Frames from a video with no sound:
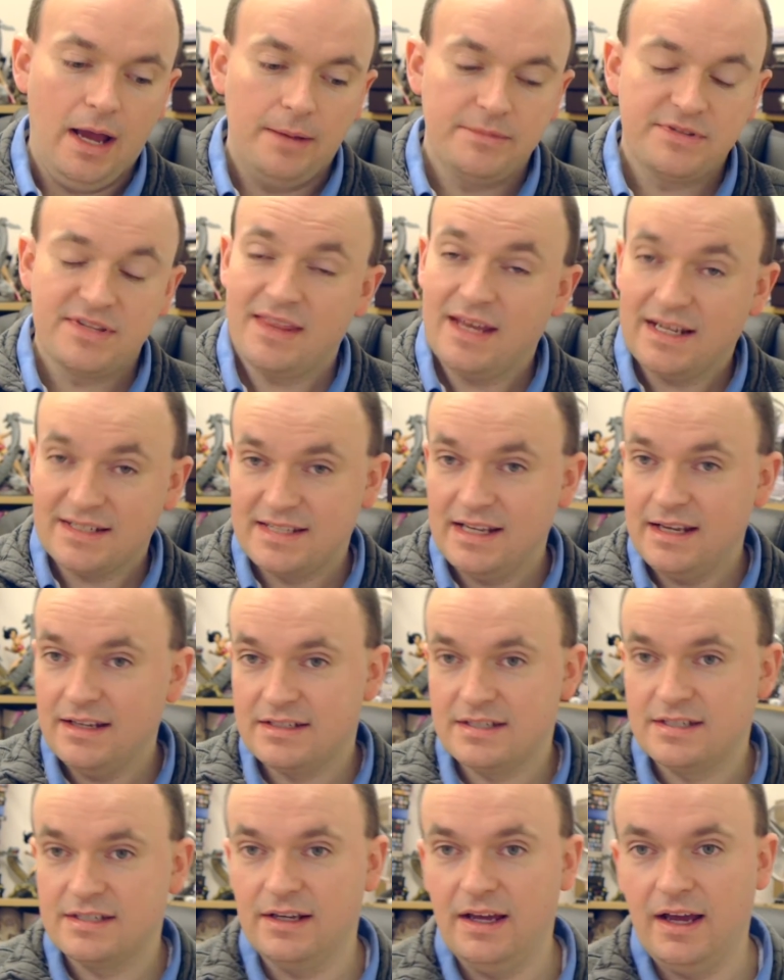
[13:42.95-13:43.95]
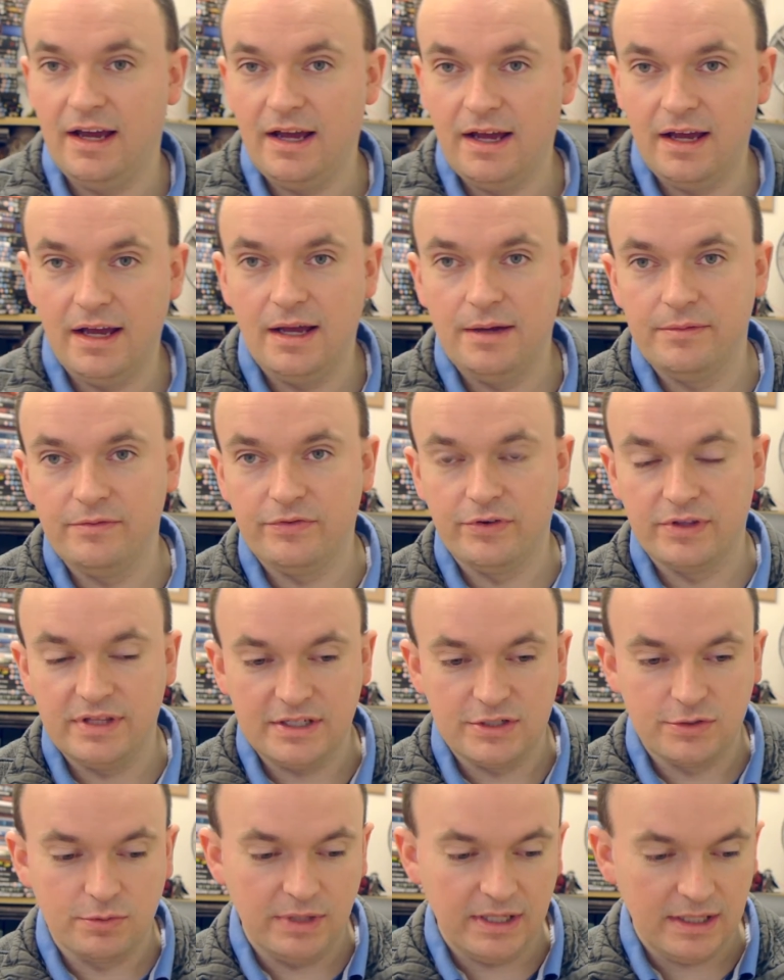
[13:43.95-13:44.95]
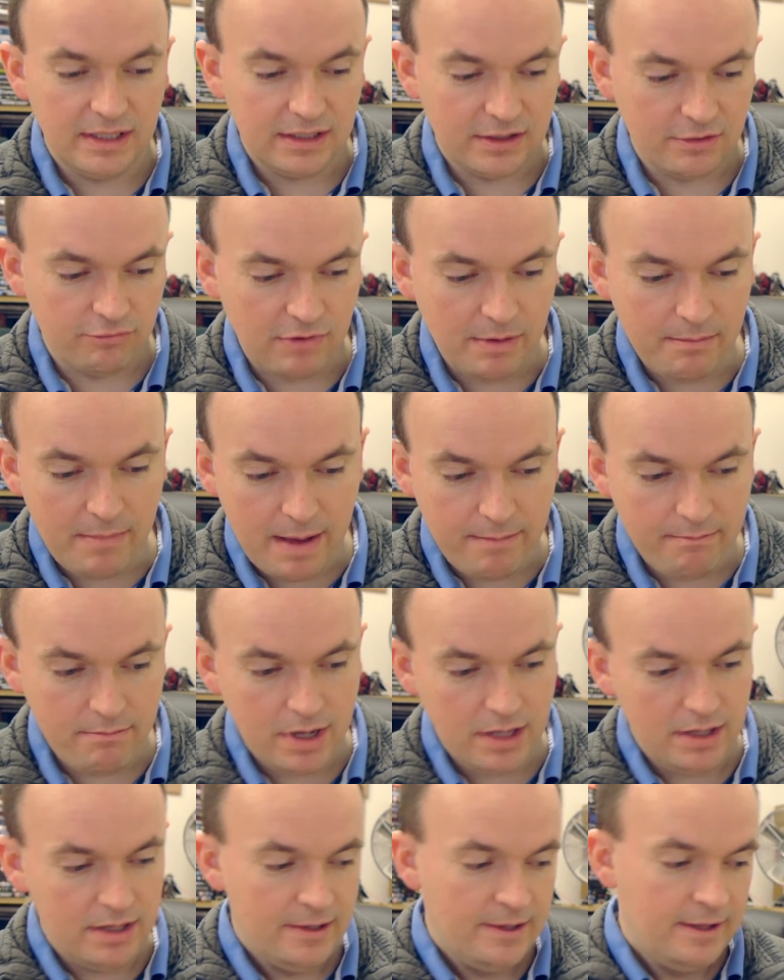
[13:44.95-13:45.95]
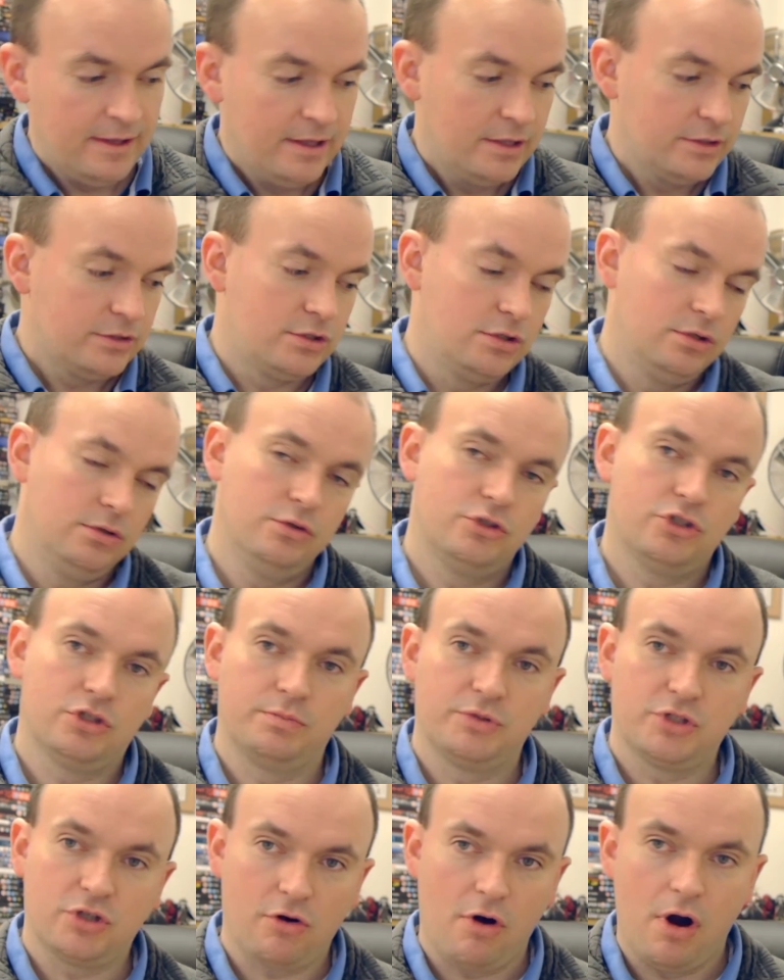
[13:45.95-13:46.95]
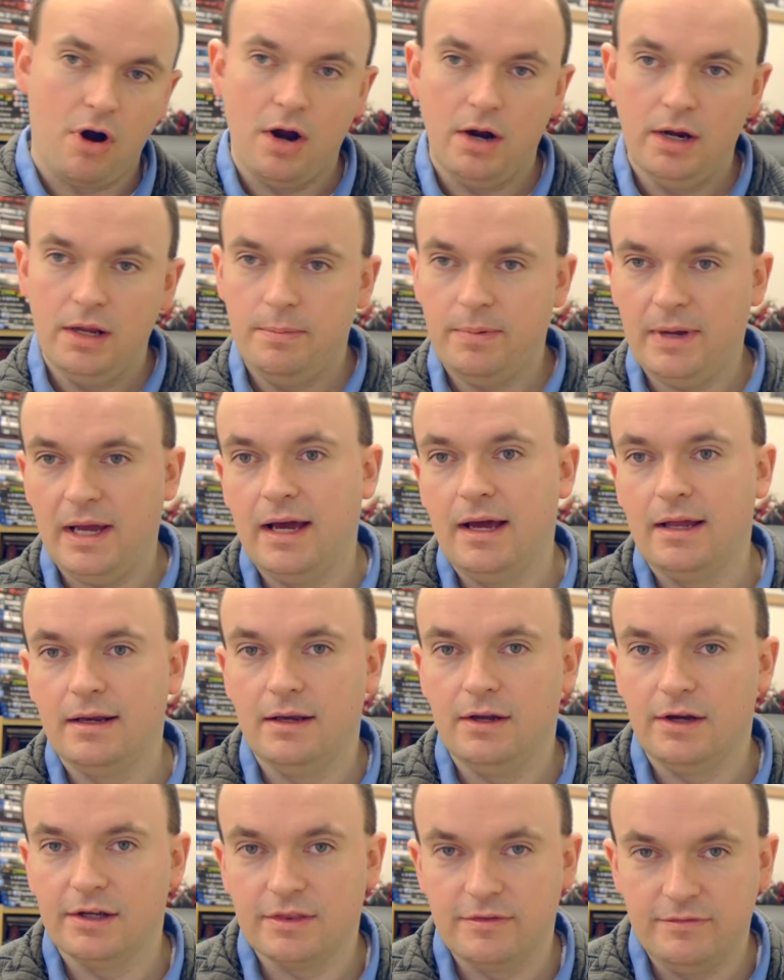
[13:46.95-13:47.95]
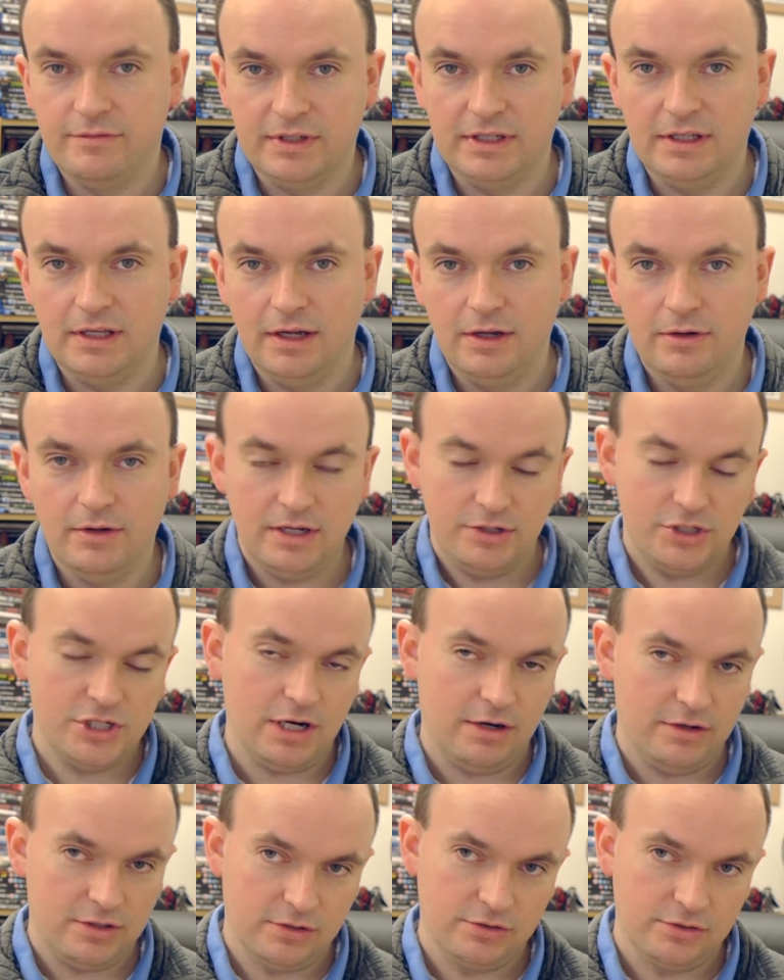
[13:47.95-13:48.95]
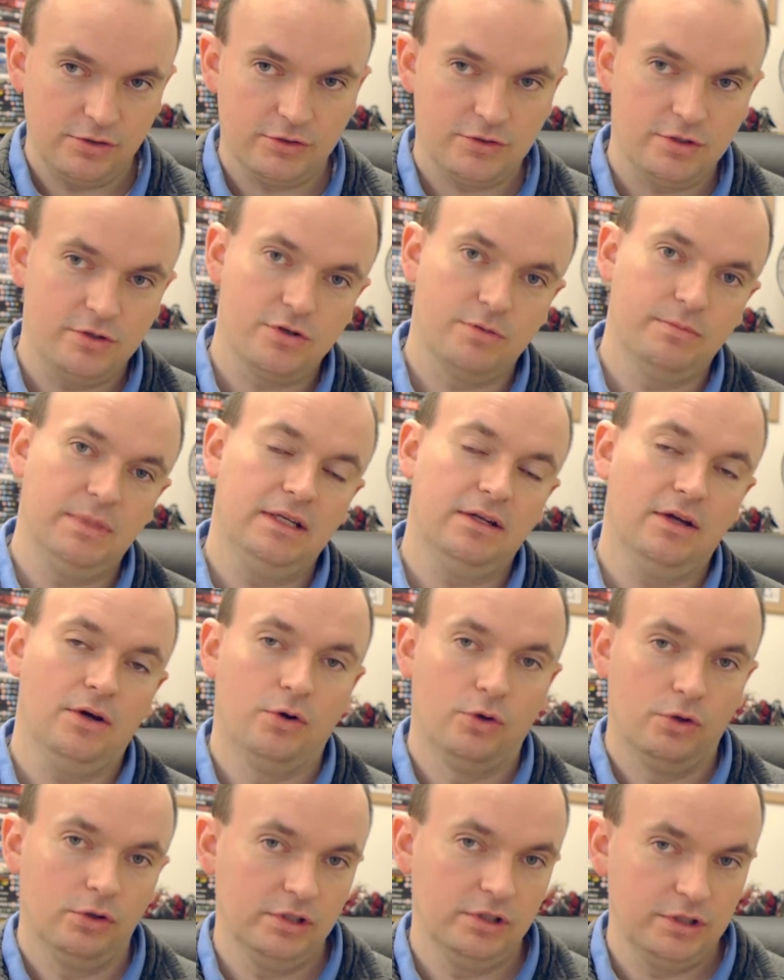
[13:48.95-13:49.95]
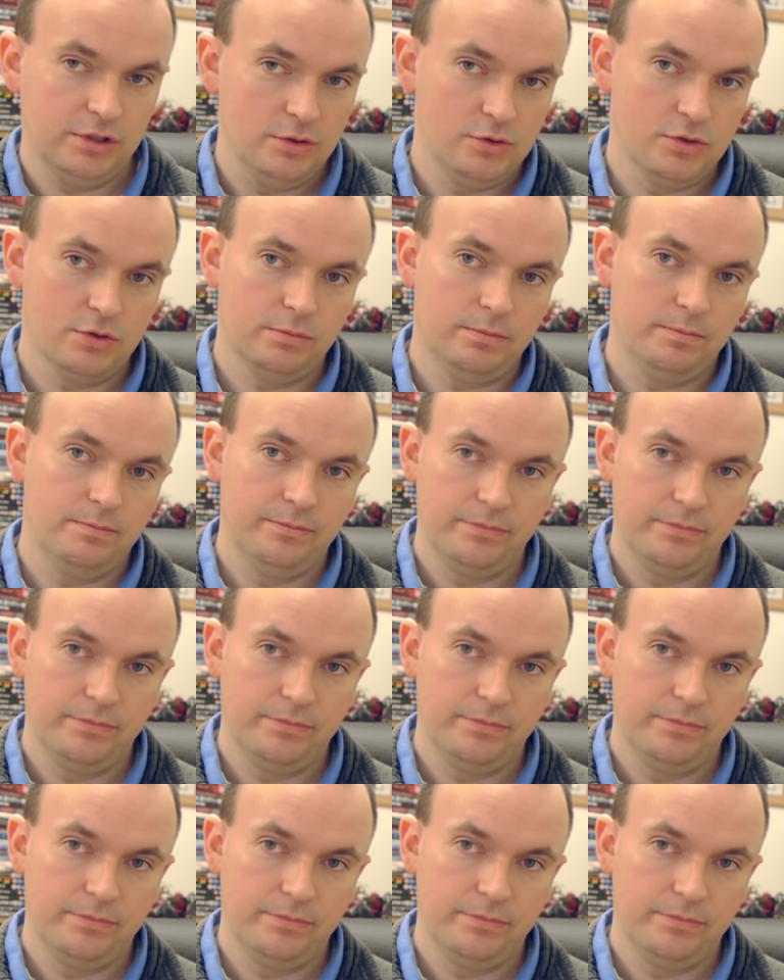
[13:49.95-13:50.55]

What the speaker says: So that's it for this week. Remember to subscribe and like the video and share it on your social media, all the usual